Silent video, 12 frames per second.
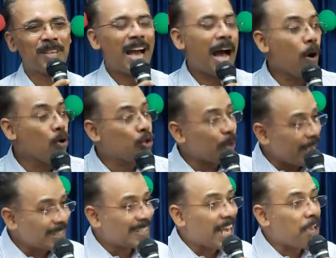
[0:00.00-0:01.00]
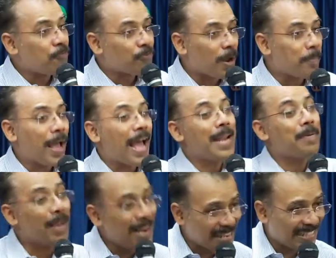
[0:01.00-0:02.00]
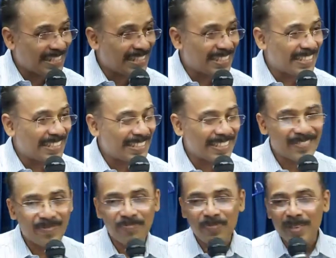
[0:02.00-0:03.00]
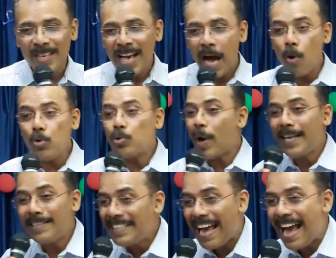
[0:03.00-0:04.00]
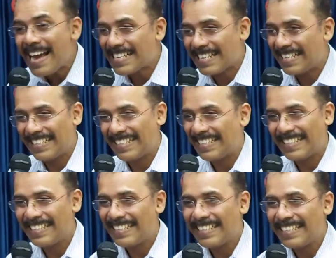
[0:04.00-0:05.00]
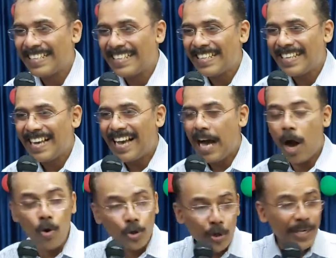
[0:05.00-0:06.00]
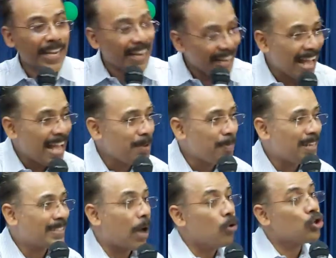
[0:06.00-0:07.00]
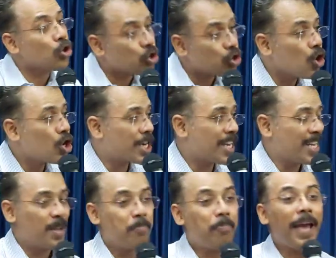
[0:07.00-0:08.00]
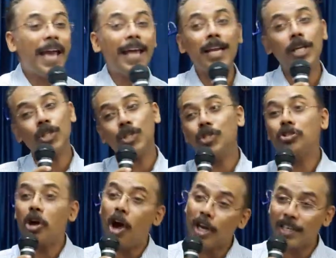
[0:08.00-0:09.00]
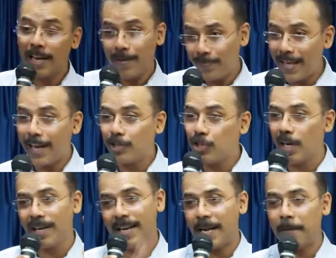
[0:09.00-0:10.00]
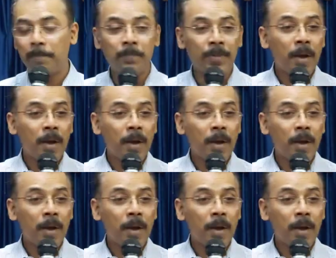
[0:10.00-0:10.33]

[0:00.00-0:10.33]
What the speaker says: how to escape from animals, how to attack, how to kill animals, how to cook. Parents taught their children.